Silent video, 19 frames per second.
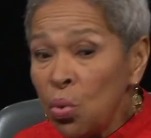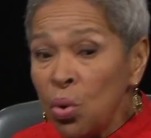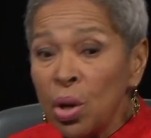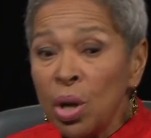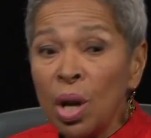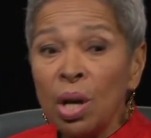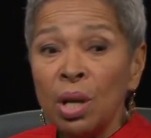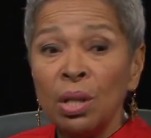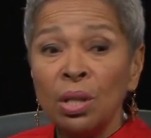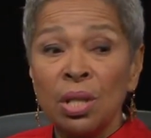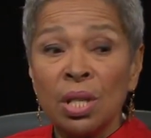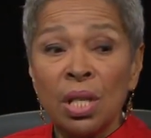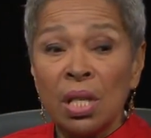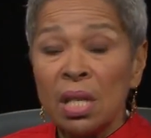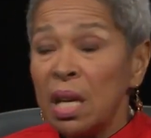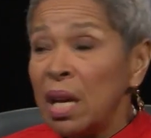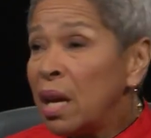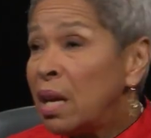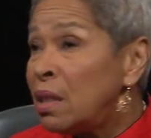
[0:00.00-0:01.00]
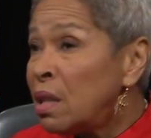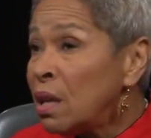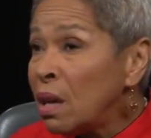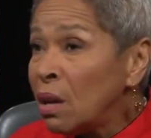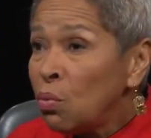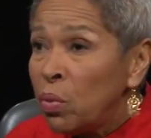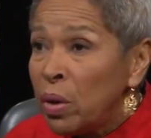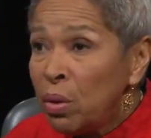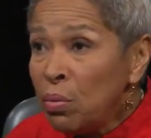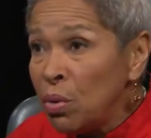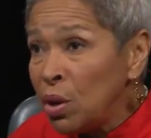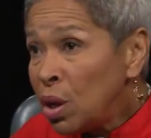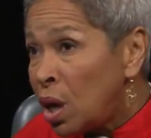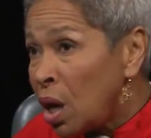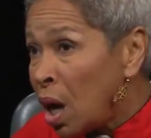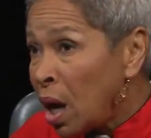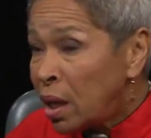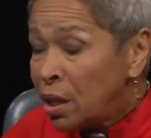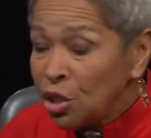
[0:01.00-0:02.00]
would understand that we were
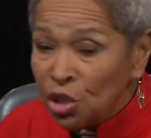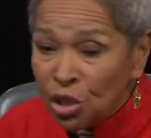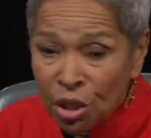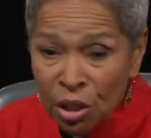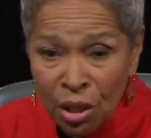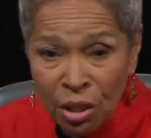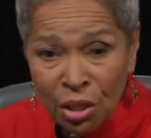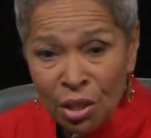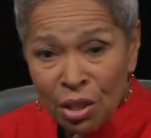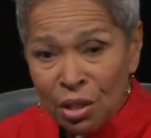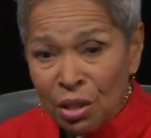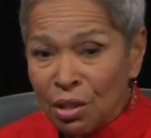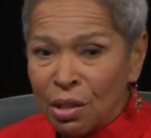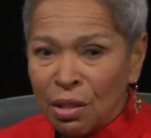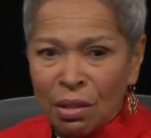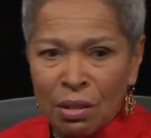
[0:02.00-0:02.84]
not just,